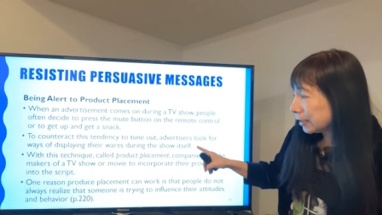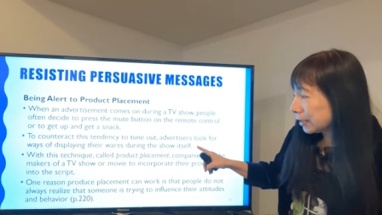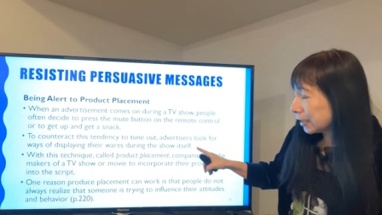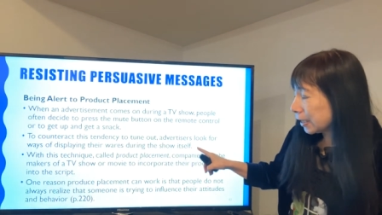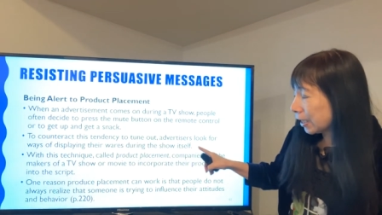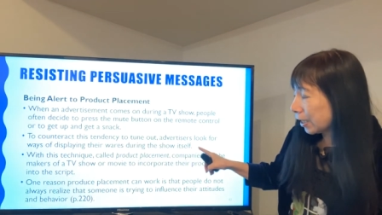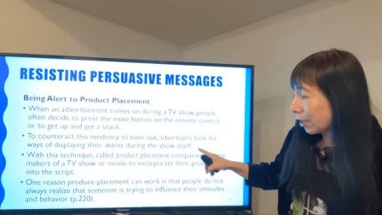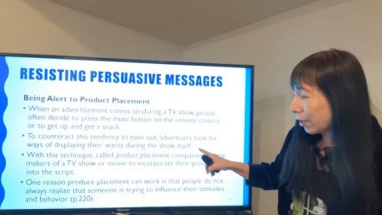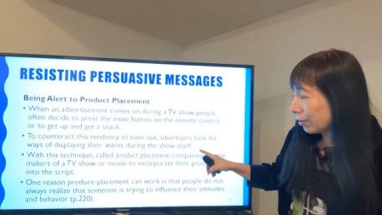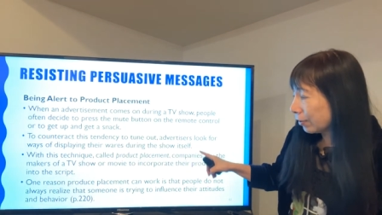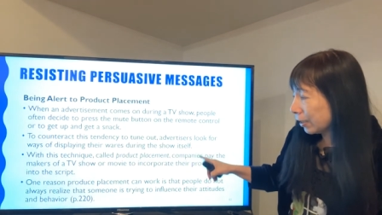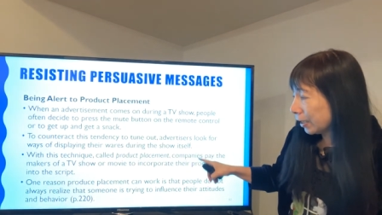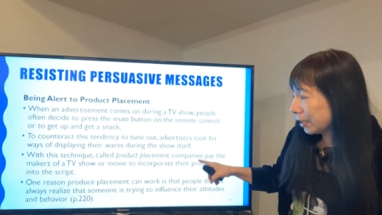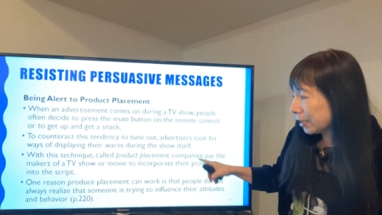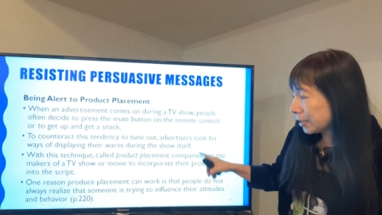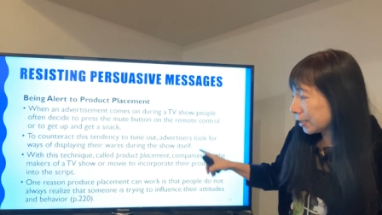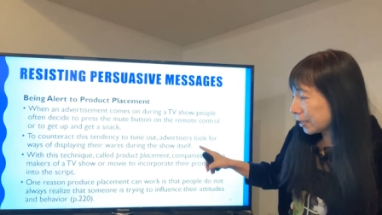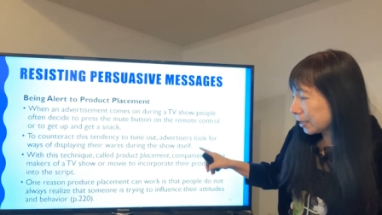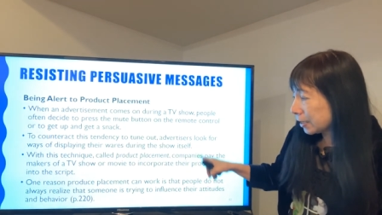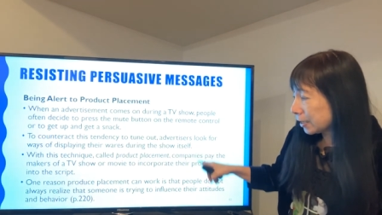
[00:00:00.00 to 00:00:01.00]
you know
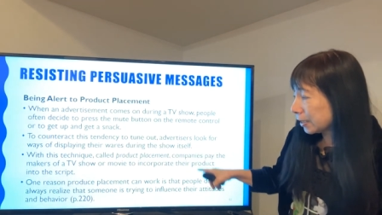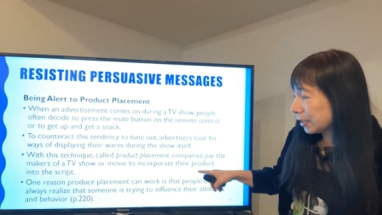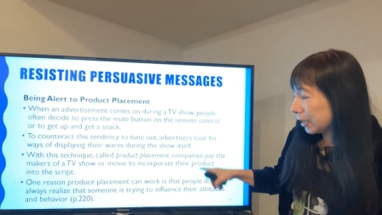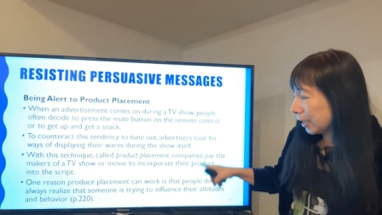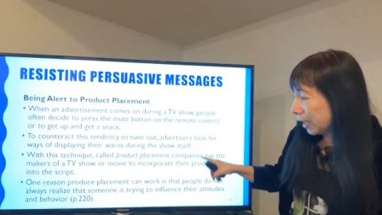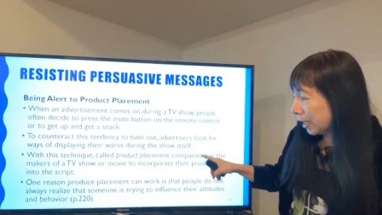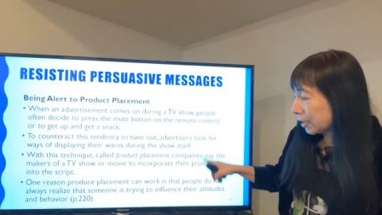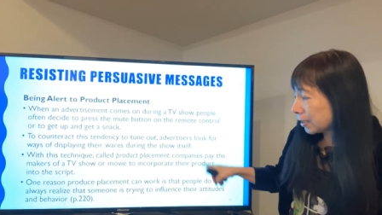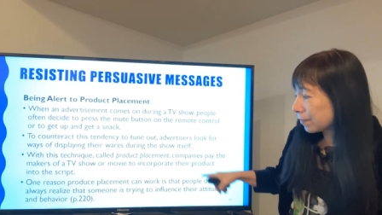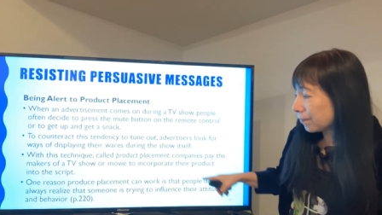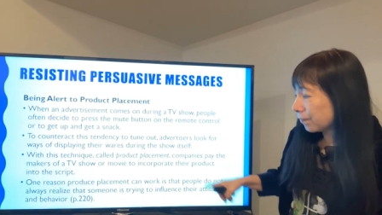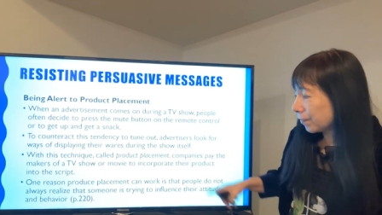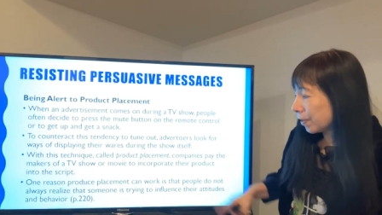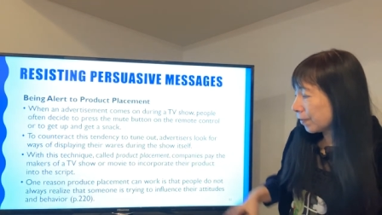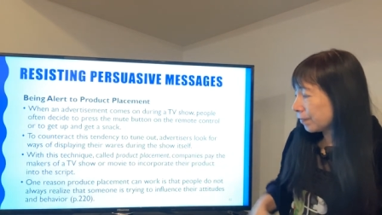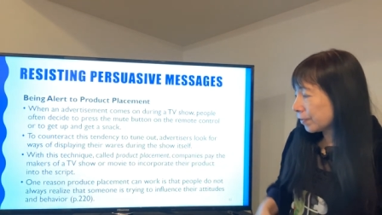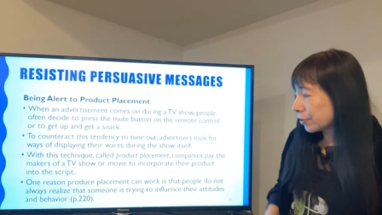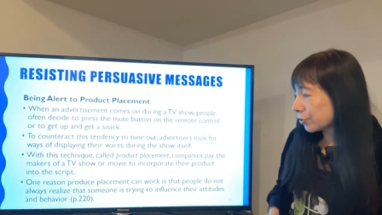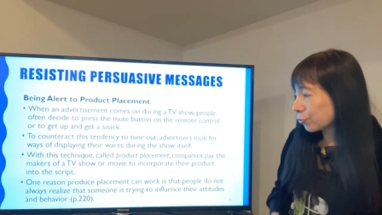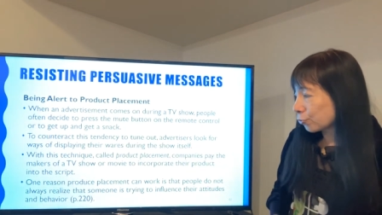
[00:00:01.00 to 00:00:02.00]
it's it's
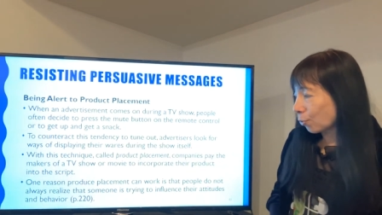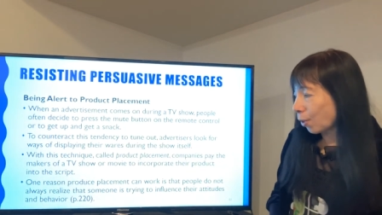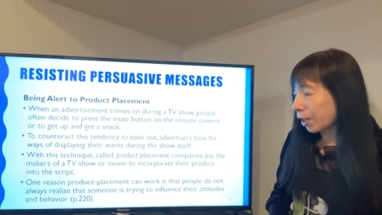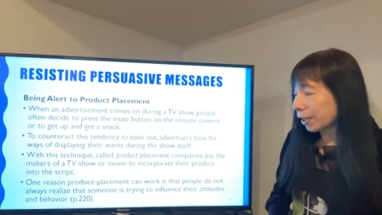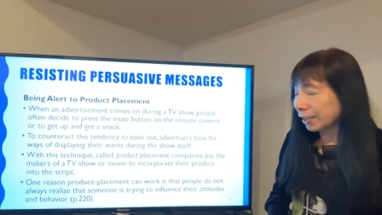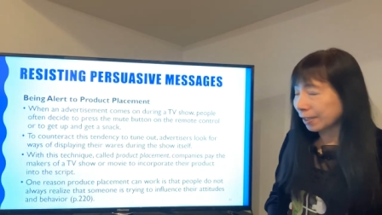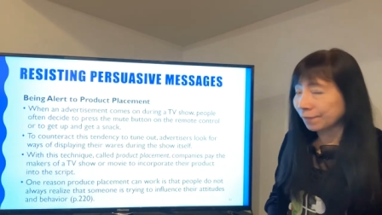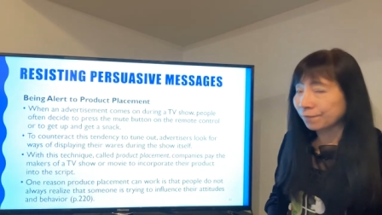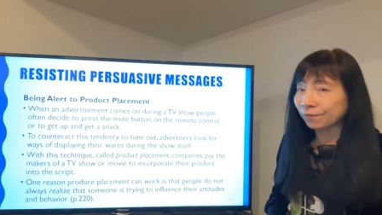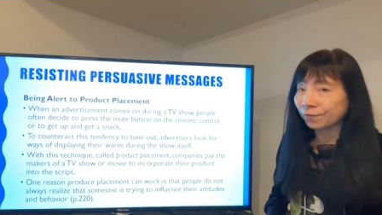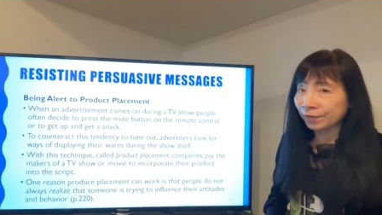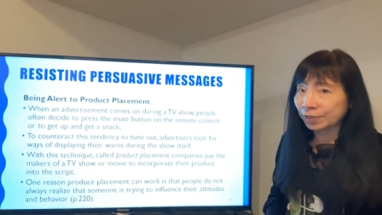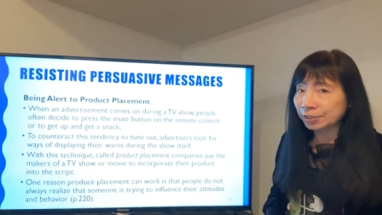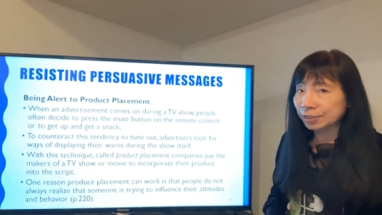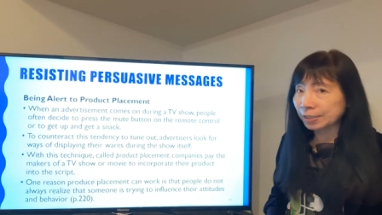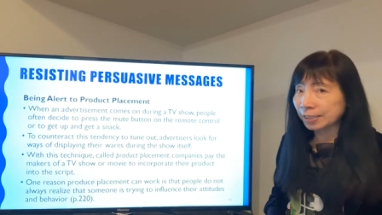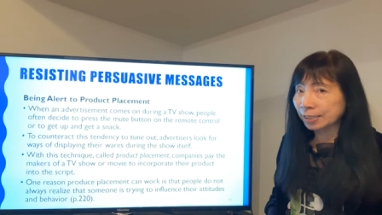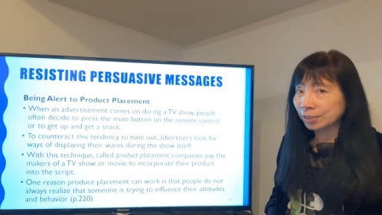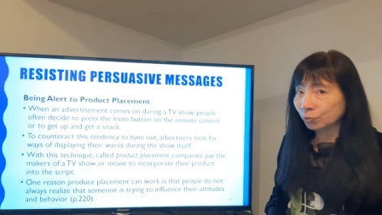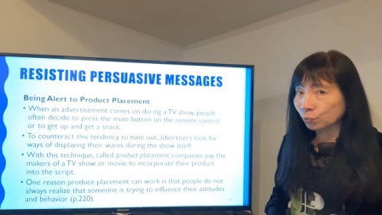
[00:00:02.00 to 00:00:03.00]
very strong
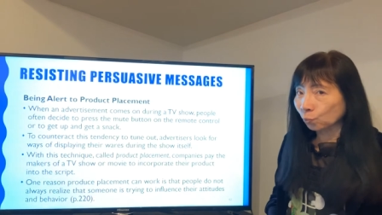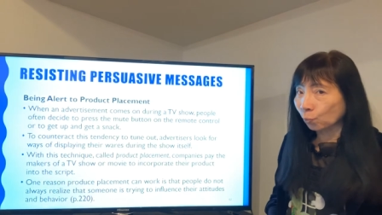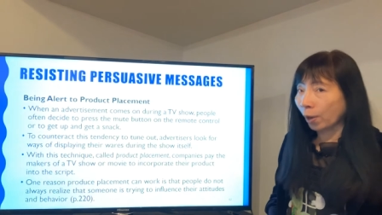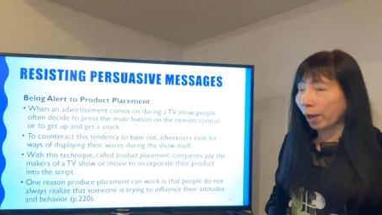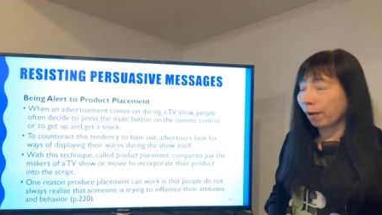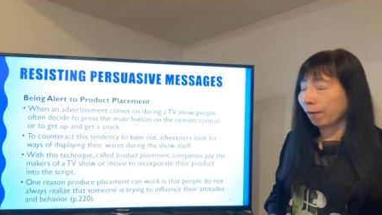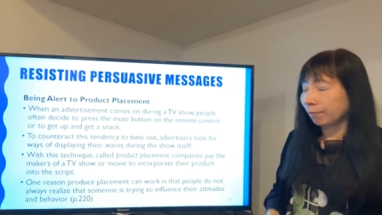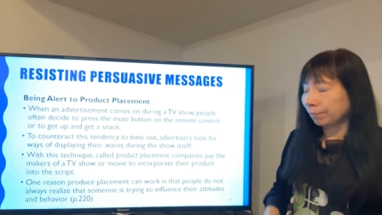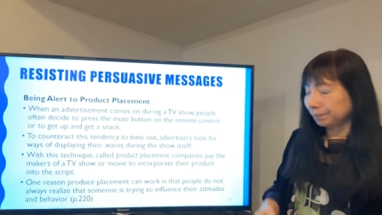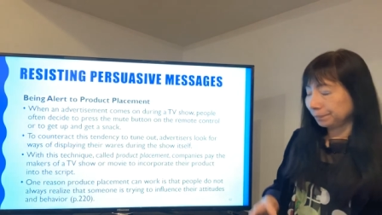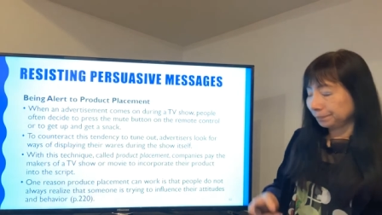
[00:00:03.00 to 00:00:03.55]
influence as well